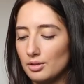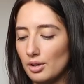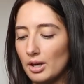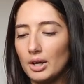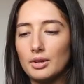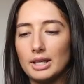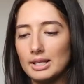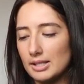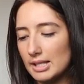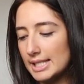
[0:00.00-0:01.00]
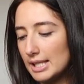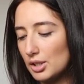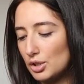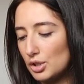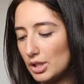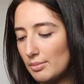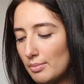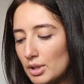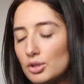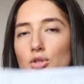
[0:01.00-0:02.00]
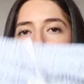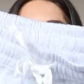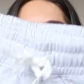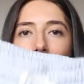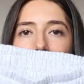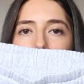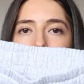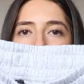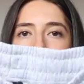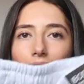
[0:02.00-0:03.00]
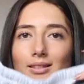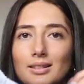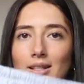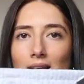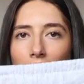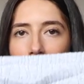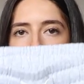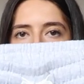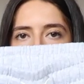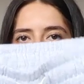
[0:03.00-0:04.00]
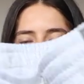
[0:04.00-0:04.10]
So I got these. These are the gym track pant. And they're